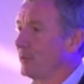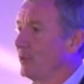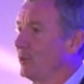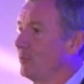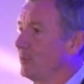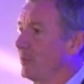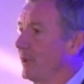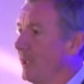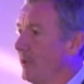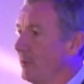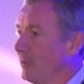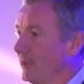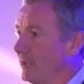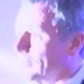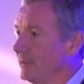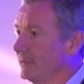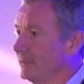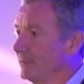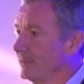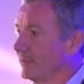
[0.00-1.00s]
few
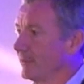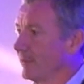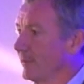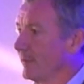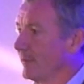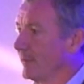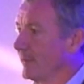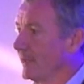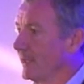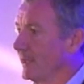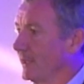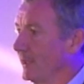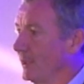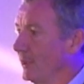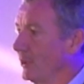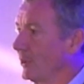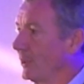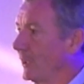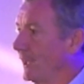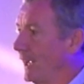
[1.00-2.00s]
people
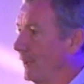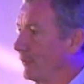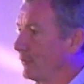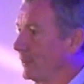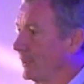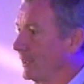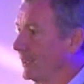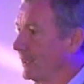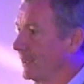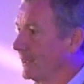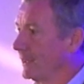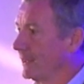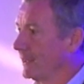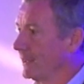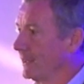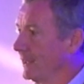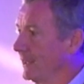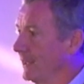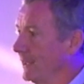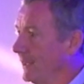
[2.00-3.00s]
look at Africa
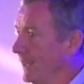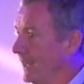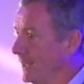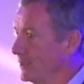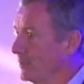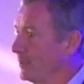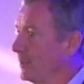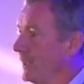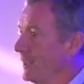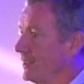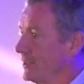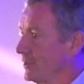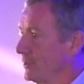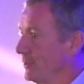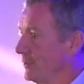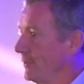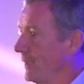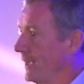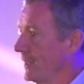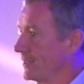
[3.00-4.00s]
as a place
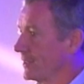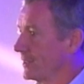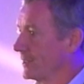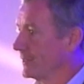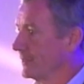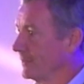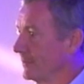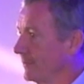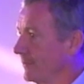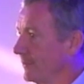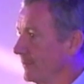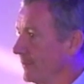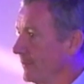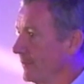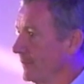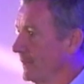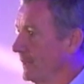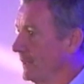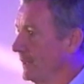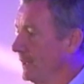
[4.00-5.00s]
to invest.
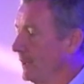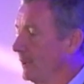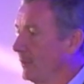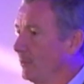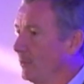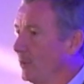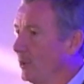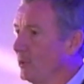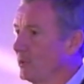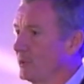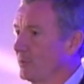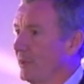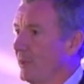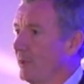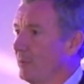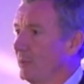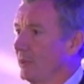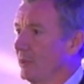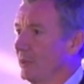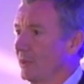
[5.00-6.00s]
You know, most
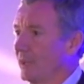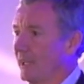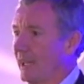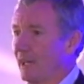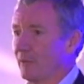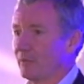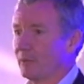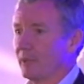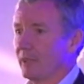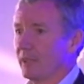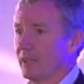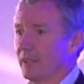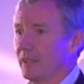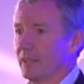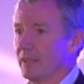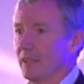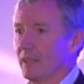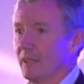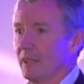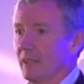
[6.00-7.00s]
people look at
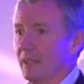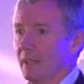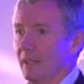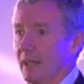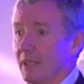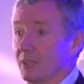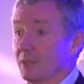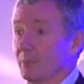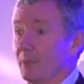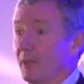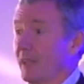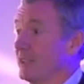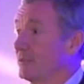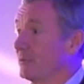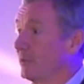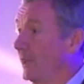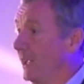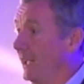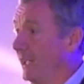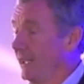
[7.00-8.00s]
Africa as a
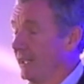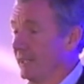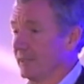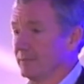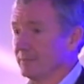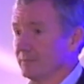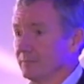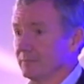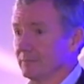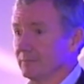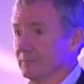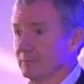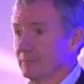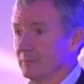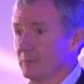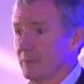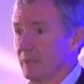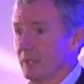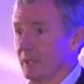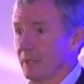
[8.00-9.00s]
place for aid.
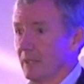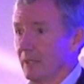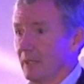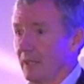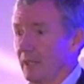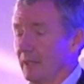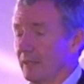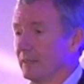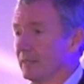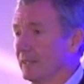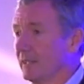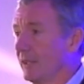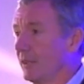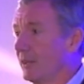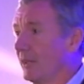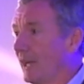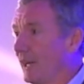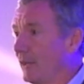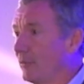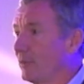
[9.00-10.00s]
And you
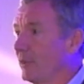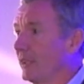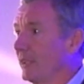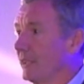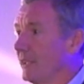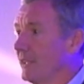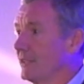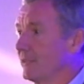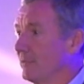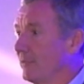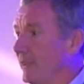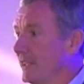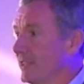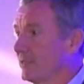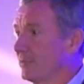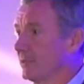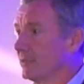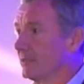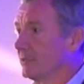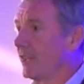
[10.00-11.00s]
know, Africa needs
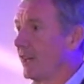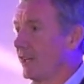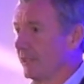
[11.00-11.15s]
investment,